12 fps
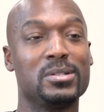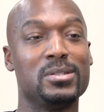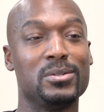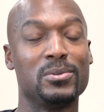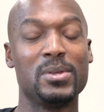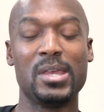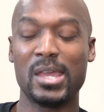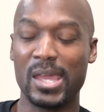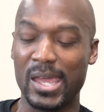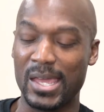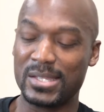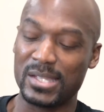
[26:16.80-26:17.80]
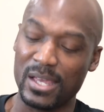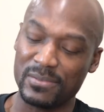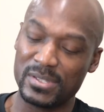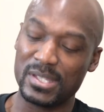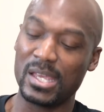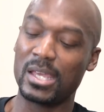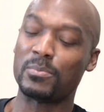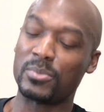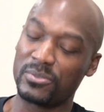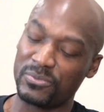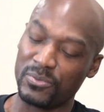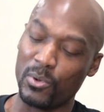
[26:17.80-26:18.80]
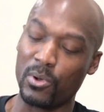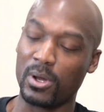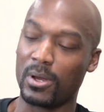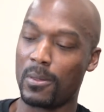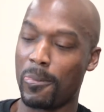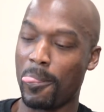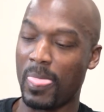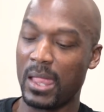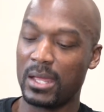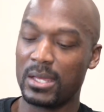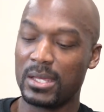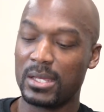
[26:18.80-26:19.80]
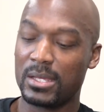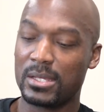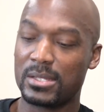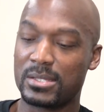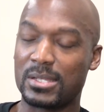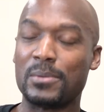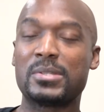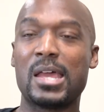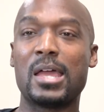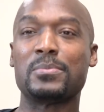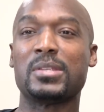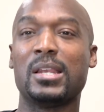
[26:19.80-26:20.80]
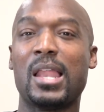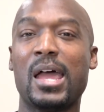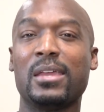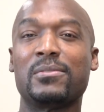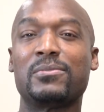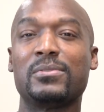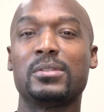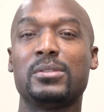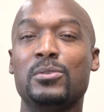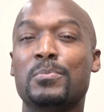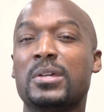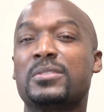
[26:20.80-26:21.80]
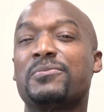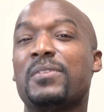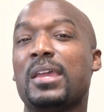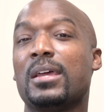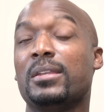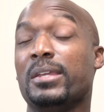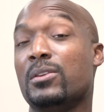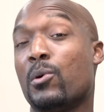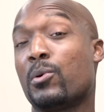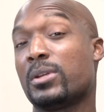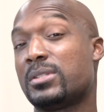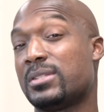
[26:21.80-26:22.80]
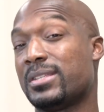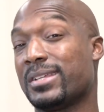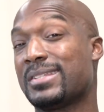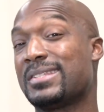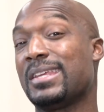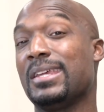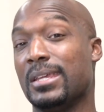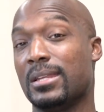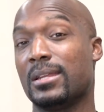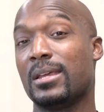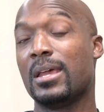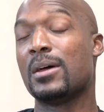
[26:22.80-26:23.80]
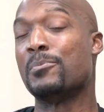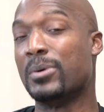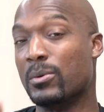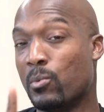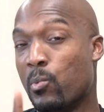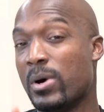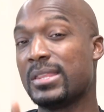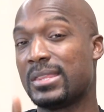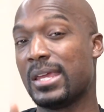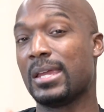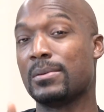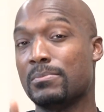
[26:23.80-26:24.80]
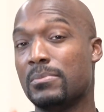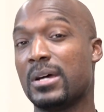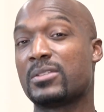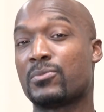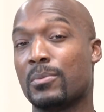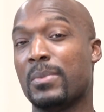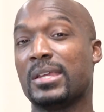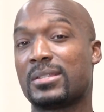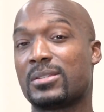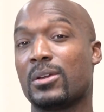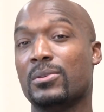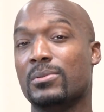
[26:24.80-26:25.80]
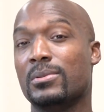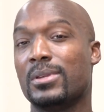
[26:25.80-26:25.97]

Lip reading: Will do. As I've said before, sometimes in life you must fail in order to succeed. But one thing must remain certain.